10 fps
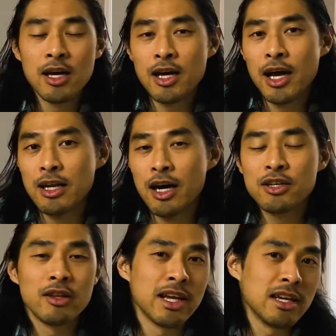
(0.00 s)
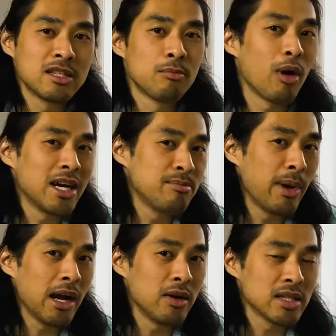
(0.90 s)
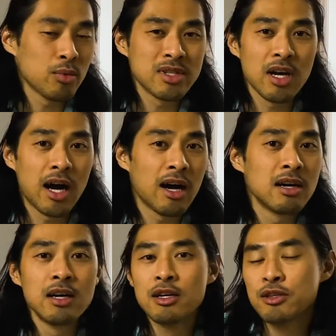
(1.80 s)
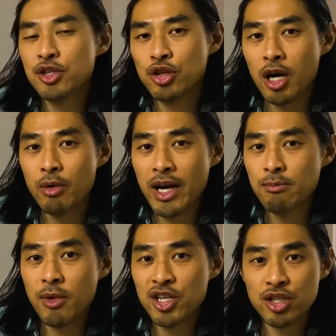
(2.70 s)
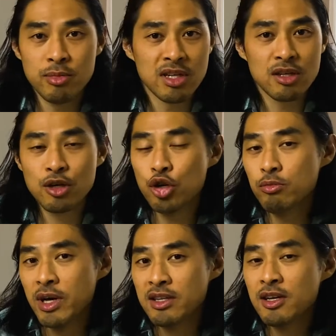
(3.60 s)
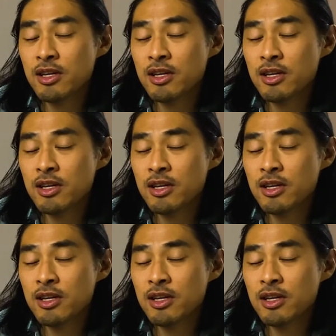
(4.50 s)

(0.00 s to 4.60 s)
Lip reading: And under the surprise pairings, we saw strawberry, mushroom, and cumin.